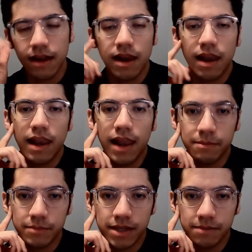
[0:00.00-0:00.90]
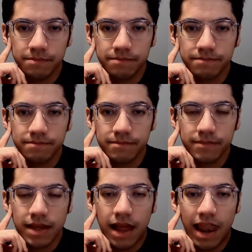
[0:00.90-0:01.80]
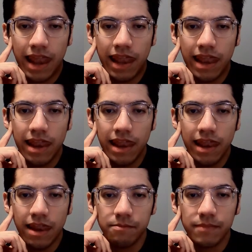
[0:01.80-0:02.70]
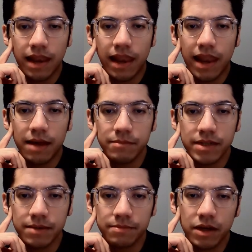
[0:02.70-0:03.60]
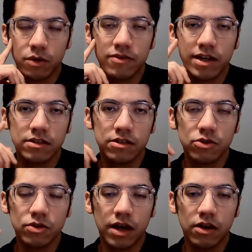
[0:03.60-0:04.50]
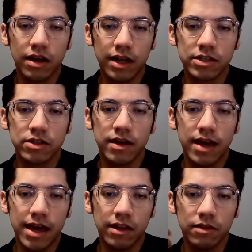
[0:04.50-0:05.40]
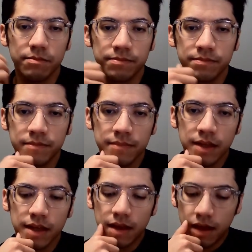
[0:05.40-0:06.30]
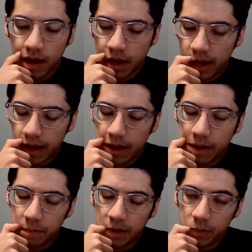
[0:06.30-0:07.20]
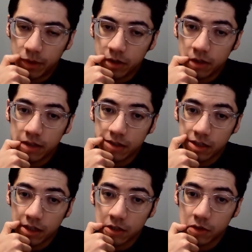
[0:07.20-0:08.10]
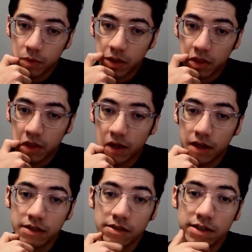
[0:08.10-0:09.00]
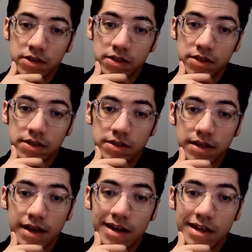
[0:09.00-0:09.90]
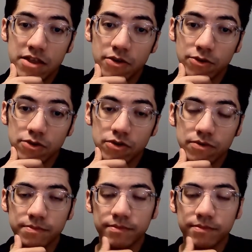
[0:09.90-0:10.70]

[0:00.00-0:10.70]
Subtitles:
Lambda. Lambda, equivalent to our letter L. A word that starts with this letter is lithos.